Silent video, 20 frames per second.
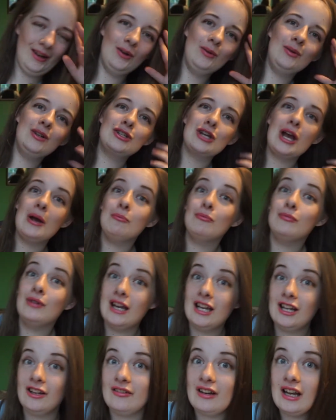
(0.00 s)
which I'm
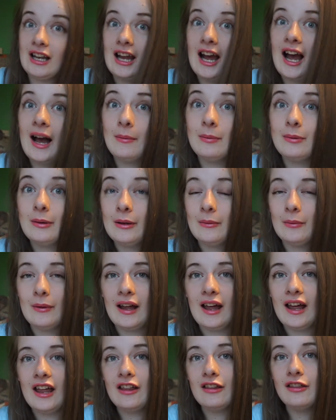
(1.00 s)
really, really happy
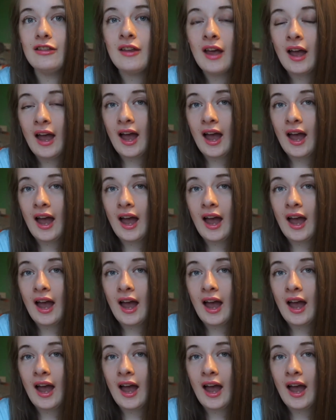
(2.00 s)
with.